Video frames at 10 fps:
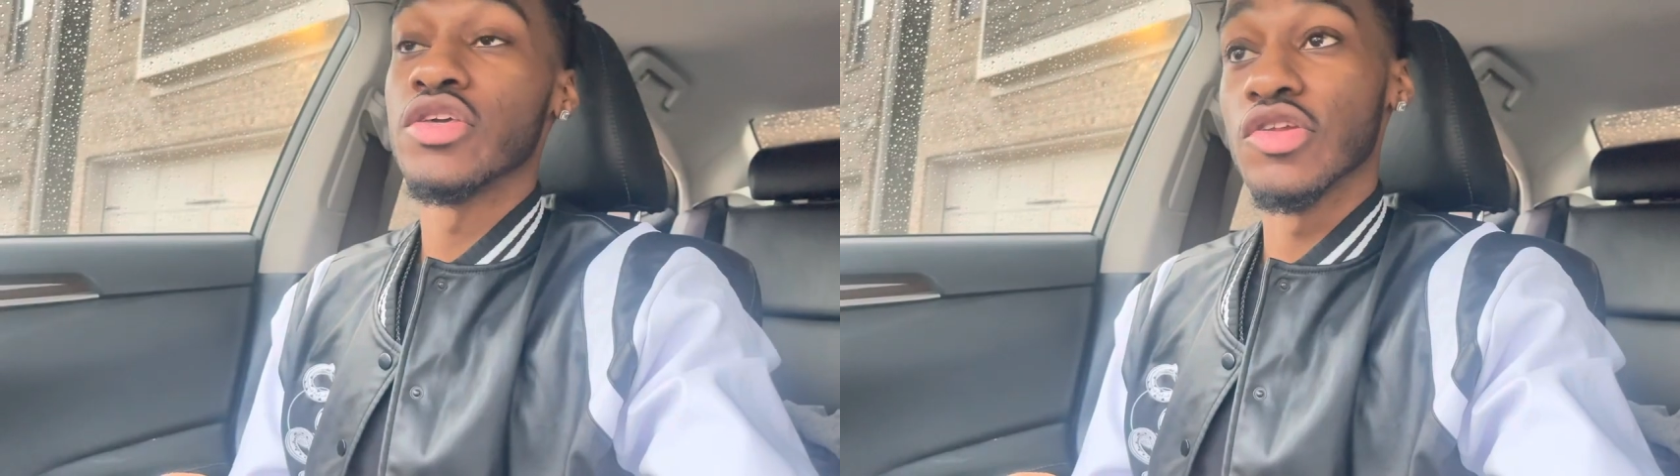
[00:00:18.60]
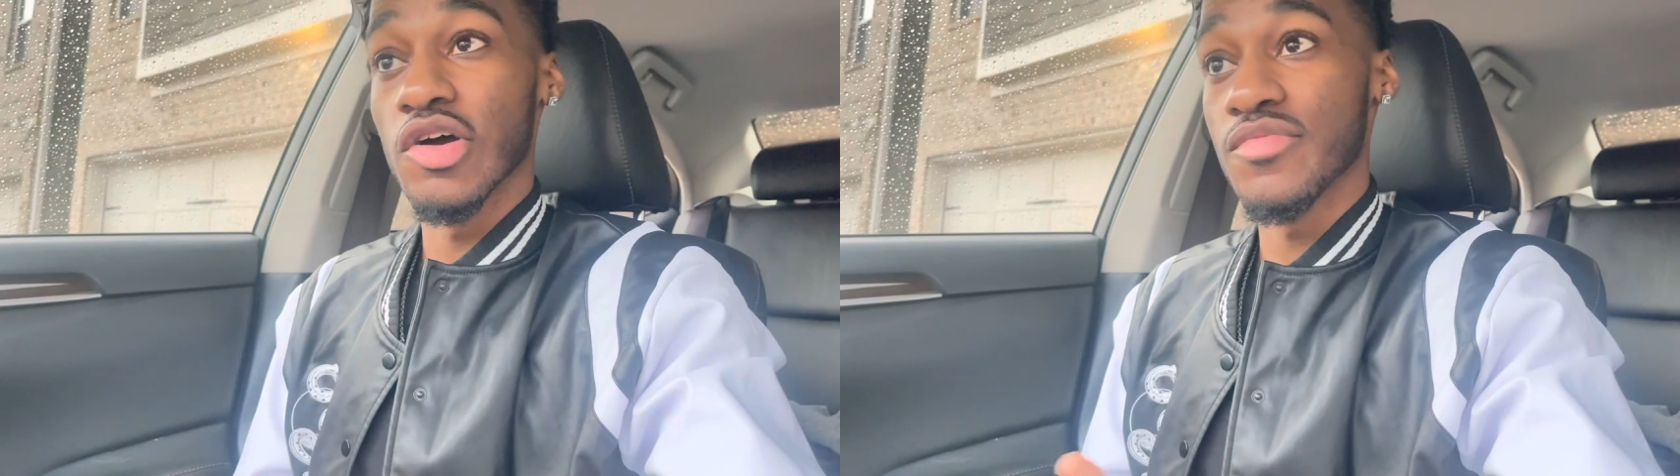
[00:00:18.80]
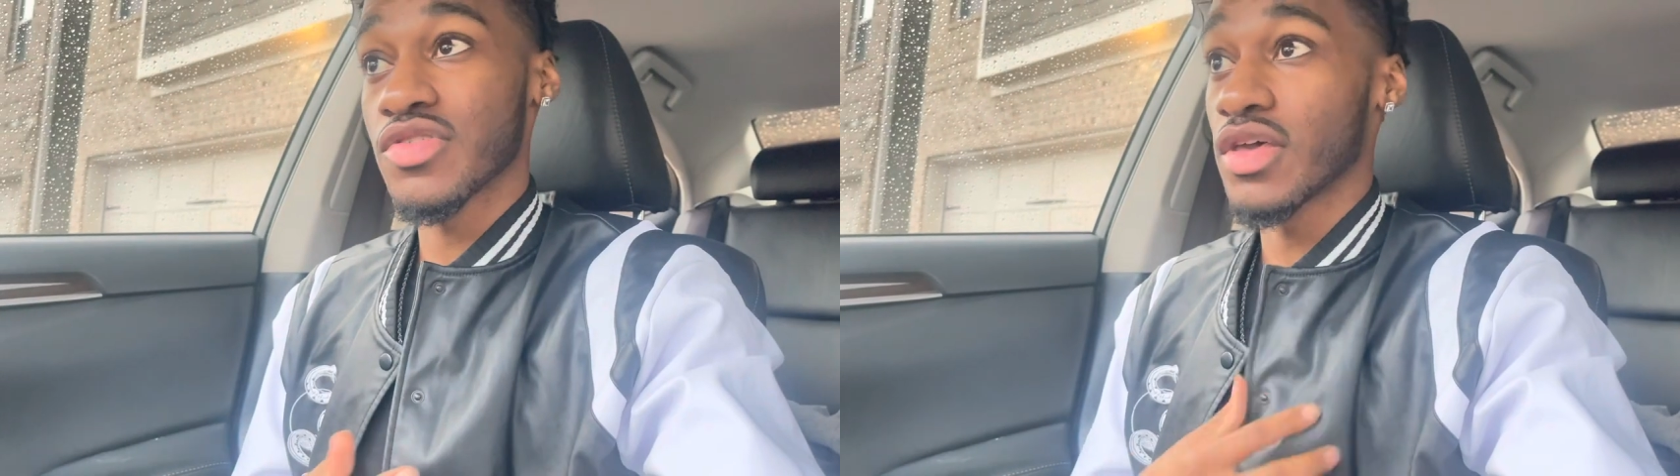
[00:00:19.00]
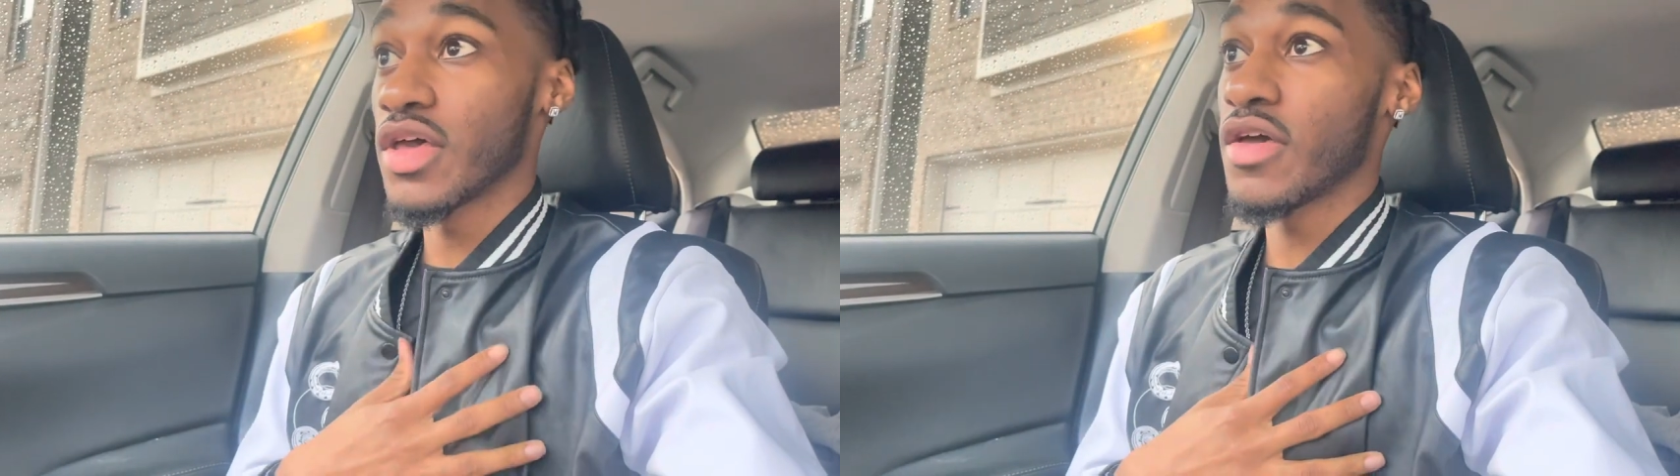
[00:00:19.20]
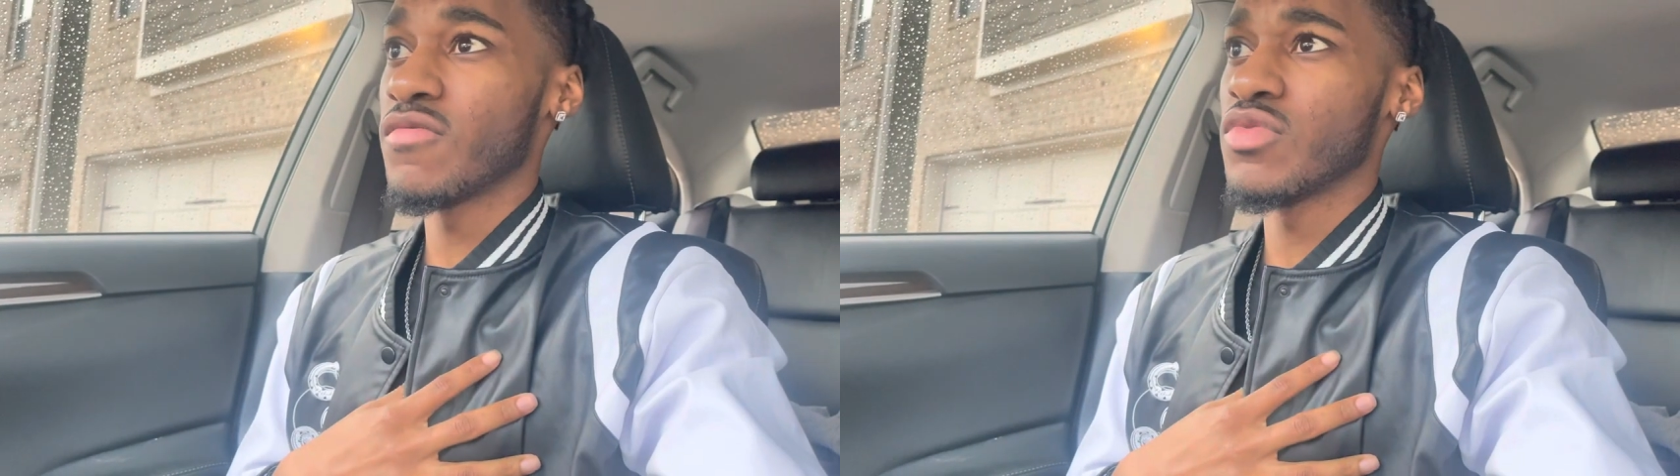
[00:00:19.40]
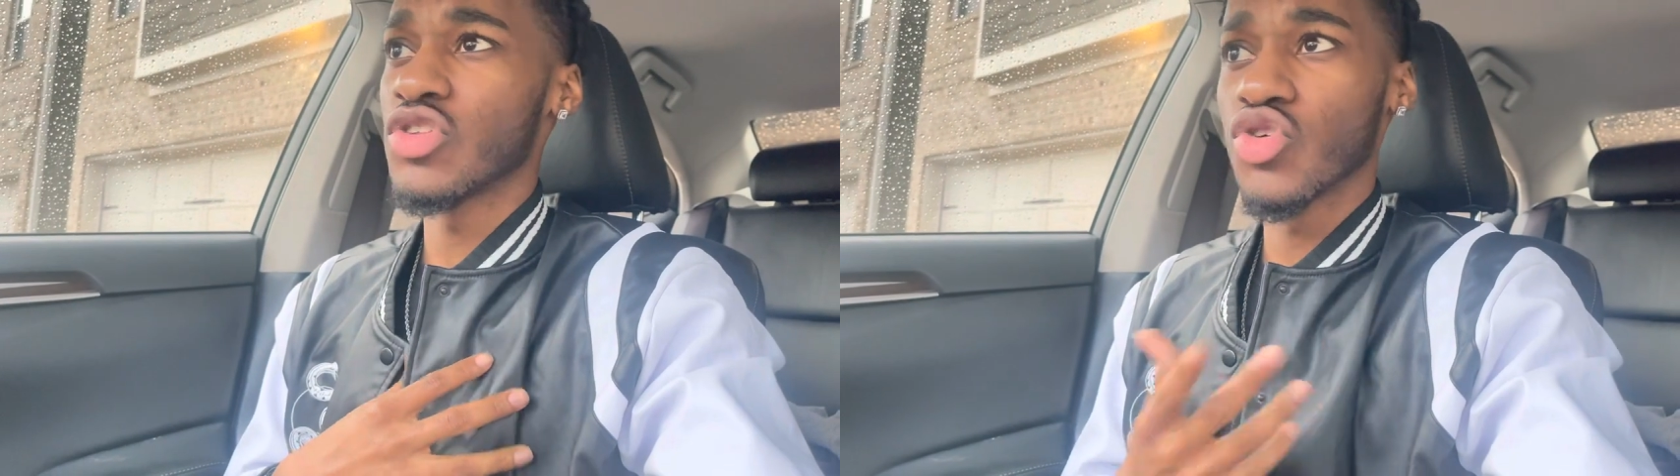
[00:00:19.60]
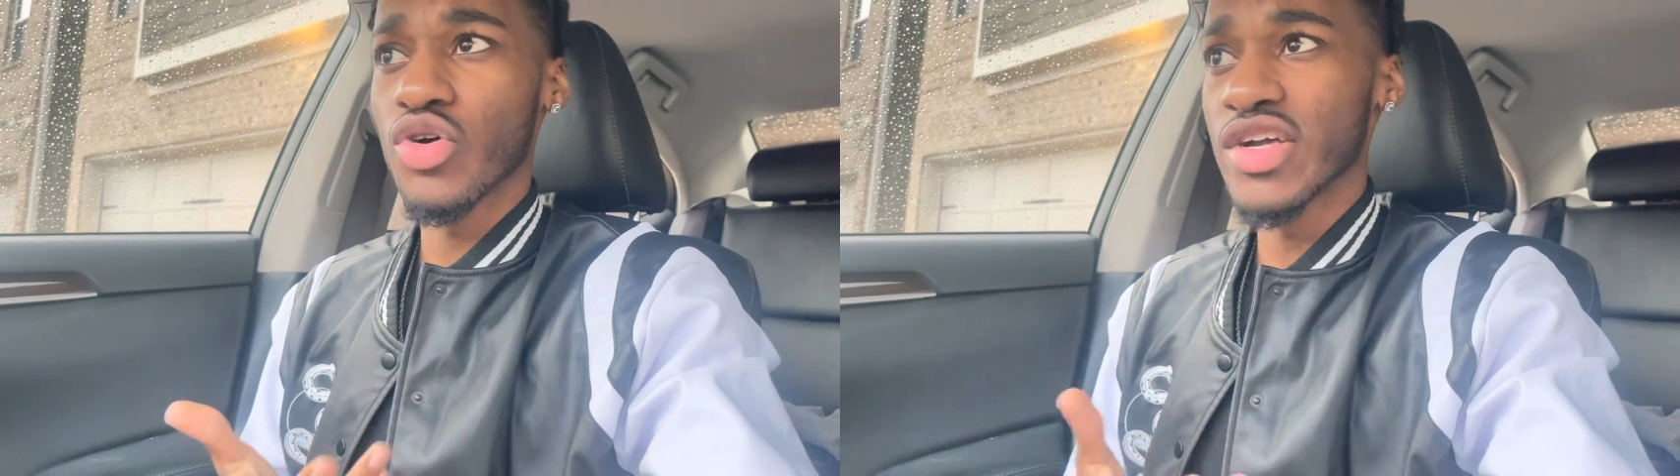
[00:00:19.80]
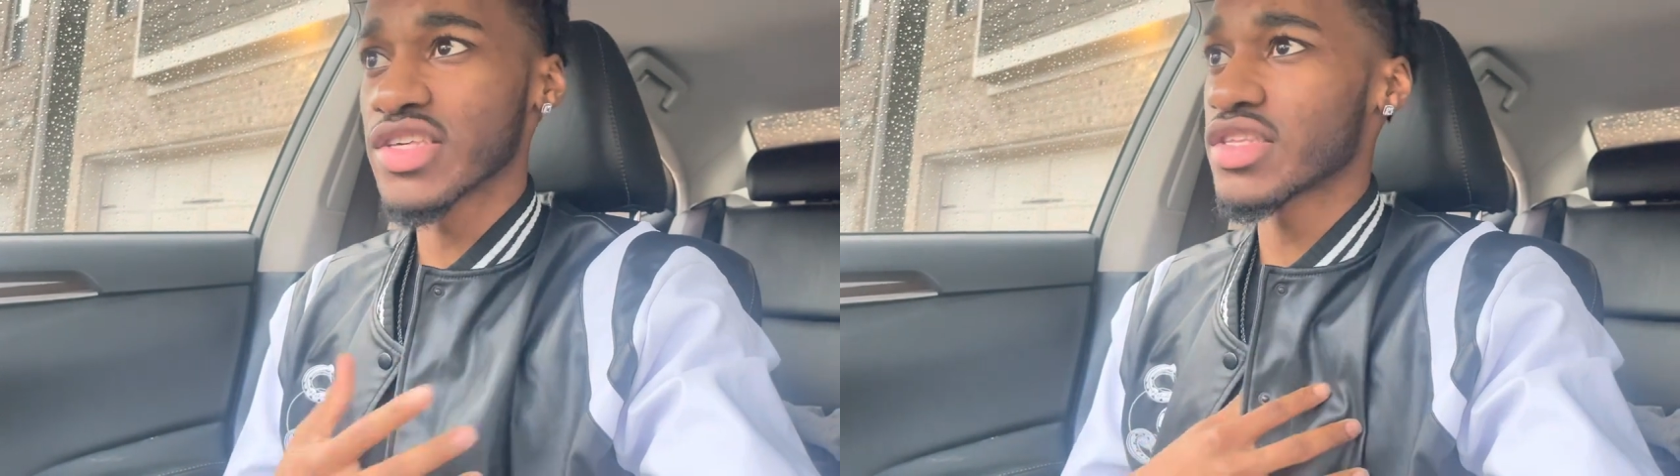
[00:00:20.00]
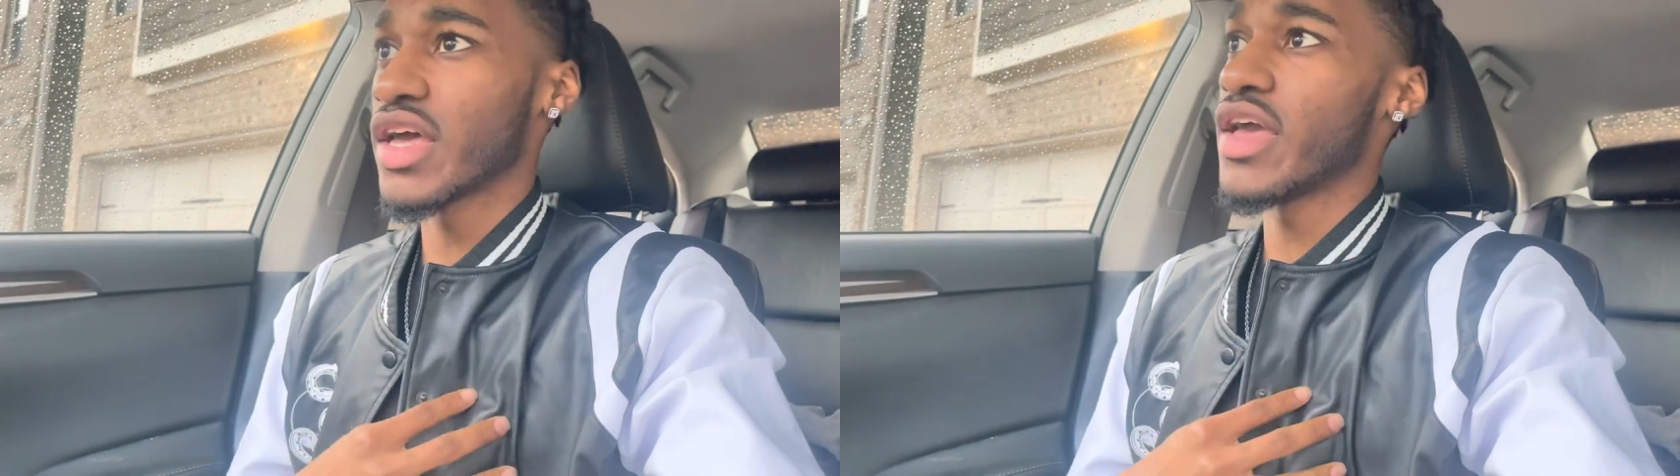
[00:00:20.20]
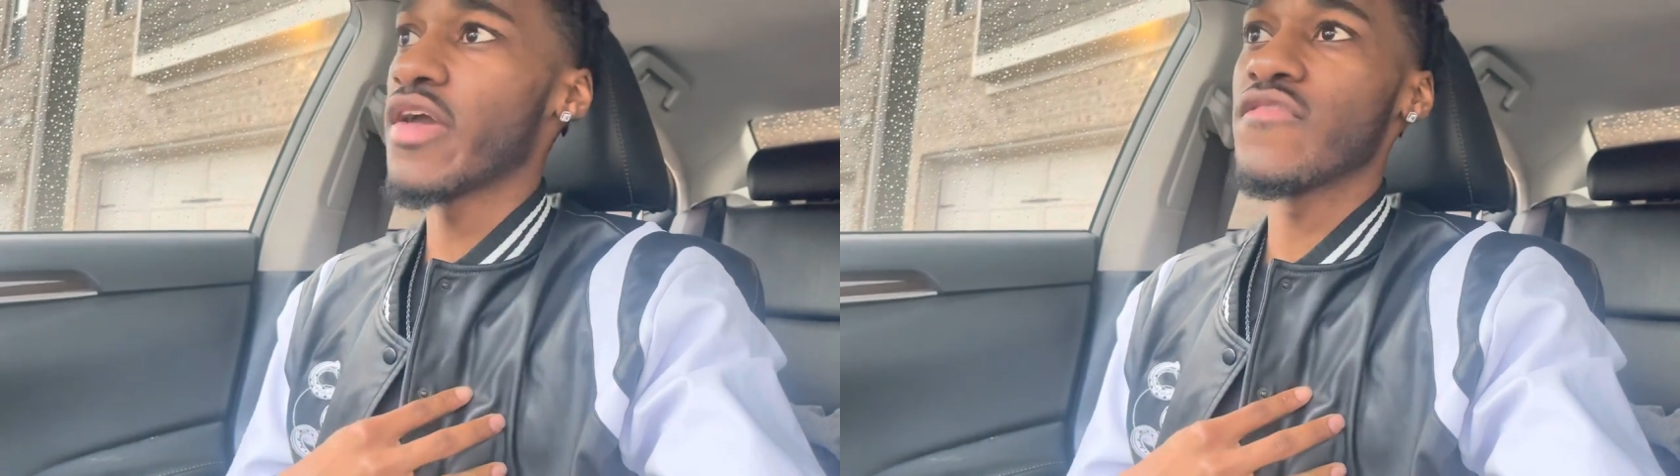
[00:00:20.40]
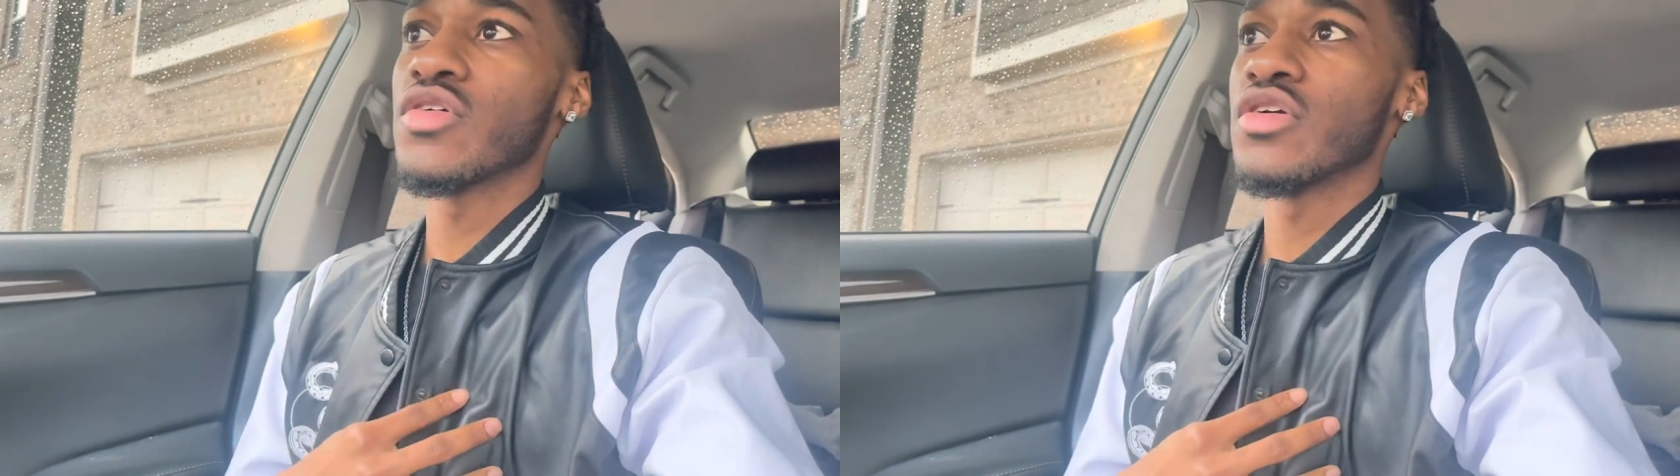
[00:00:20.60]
you know what I'm saying? He doing his thing.